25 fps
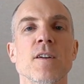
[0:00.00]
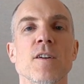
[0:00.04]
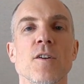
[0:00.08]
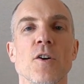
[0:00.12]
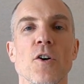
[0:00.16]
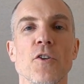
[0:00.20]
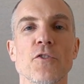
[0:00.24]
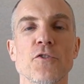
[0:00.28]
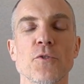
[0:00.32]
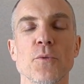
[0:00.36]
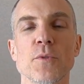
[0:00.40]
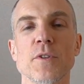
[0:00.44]

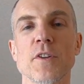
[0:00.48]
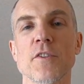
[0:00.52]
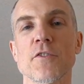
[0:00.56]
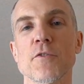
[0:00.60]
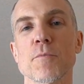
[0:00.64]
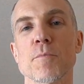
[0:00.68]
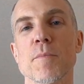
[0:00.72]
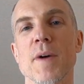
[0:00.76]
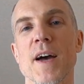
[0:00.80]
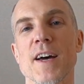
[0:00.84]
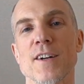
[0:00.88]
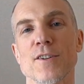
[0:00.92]
Also, it
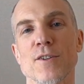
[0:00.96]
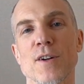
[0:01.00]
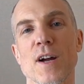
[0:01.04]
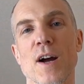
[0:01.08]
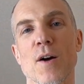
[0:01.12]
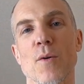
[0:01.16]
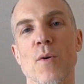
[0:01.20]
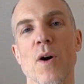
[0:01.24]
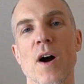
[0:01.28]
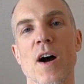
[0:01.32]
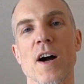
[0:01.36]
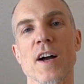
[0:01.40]
doesn't matter
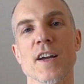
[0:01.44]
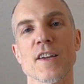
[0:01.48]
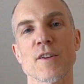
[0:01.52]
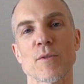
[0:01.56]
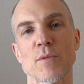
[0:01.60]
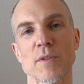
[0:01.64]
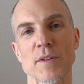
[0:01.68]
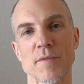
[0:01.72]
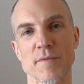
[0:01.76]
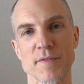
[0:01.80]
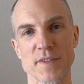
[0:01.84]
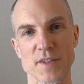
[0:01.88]
how high you
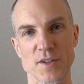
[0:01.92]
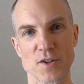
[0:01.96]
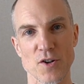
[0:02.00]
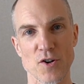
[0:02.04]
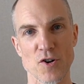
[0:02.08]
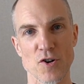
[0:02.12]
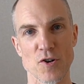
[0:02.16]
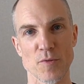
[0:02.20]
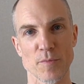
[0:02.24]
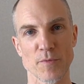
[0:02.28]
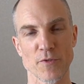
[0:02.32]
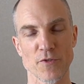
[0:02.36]
lift the
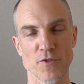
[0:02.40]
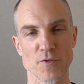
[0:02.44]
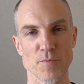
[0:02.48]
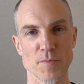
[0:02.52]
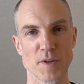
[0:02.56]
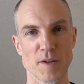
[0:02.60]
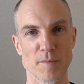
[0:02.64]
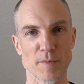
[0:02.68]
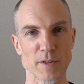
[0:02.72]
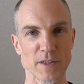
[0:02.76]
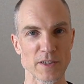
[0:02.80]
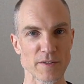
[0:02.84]
arms. You
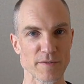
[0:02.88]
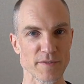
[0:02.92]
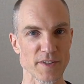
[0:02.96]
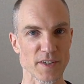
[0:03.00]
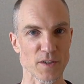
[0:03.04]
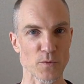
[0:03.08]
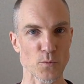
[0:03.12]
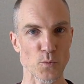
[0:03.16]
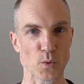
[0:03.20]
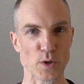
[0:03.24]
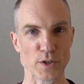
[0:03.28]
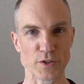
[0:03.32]
may be
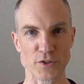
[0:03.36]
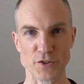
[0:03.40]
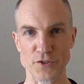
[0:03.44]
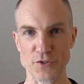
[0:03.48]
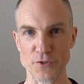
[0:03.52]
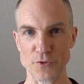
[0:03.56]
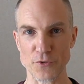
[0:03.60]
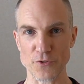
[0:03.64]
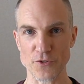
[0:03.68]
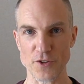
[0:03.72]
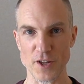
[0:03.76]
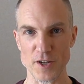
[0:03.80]
lifting 1 to
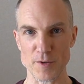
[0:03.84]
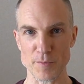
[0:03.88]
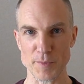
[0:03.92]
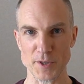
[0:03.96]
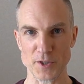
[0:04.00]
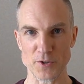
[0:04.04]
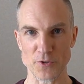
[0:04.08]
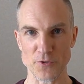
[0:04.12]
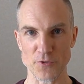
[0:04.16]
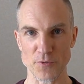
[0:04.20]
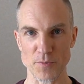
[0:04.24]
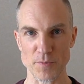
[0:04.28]
2
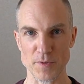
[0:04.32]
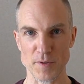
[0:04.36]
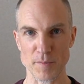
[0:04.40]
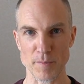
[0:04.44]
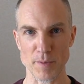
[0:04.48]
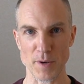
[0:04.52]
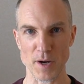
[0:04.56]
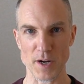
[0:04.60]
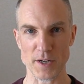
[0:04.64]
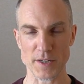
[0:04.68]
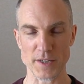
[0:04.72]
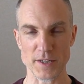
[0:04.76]
centimeters from the
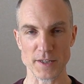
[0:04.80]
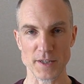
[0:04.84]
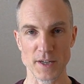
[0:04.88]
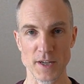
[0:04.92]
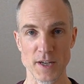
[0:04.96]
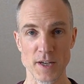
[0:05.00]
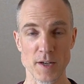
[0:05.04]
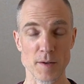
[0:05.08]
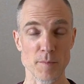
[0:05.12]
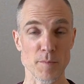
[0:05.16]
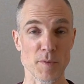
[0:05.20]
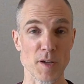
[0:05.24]
body,
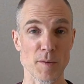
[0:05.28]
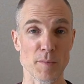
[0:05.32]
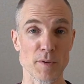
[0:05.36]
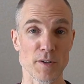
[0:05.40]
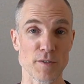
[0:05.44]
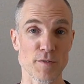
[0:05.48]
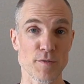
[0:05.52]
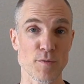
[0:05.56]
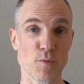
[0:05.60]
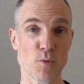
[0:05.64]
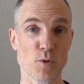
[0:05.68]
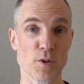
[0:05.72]
maybe
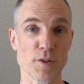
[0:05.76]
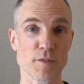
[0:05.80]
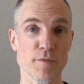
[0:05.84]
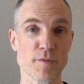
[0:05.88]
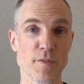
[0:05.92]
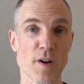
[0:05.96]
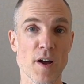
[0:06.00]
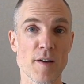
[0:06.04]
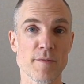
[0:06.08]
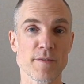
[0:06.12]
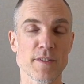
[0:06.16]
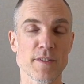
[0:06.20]
to 45